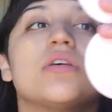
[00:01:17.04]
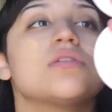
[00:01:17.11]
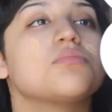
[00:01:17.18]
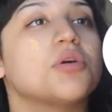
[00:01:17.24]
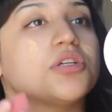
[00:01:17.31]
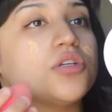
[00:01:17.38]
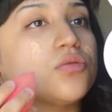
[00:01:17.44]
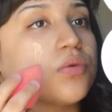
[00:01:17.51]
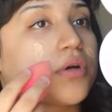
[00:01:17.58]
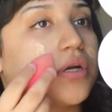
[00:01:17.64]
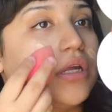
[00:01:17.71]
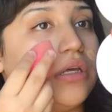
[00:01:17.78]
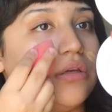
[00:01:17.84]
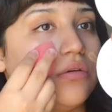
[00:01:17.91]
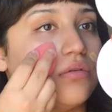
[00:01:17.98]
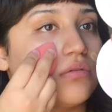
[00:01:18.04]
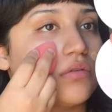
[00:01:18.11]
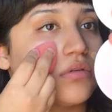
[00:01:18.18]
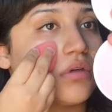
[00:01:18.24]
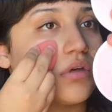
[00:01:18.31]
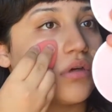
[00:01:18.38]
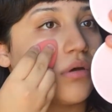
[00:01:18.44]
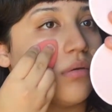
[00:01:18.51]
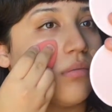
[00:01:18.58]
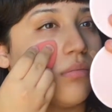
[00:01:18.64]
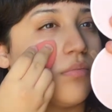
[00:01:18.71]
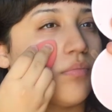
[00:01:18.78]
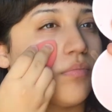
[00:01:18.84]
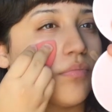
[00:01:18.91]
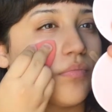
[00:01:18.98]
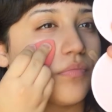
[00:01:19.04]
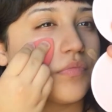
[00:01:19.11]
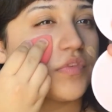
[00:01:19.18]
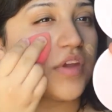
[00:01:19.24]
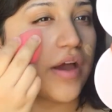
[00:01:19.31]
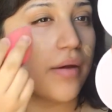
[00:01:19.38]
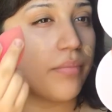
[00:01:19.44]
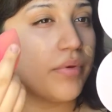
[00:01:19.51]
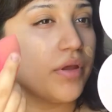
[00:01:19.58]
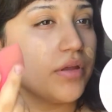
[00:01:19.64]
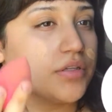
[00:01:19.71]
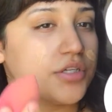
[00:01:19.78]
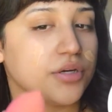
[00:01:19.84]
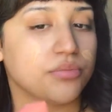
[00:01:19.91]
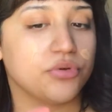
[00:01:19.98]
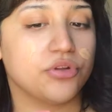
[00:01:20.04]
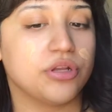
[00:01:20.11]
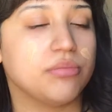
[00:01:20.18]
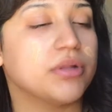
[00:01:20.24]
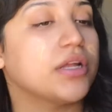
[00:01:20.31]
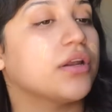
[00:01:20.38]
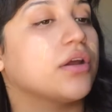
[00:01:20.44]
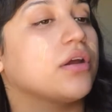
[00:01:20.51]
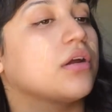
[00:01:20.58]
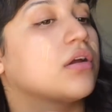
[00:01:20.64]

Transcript: much as we're going to use. Tap it into your beauty blender.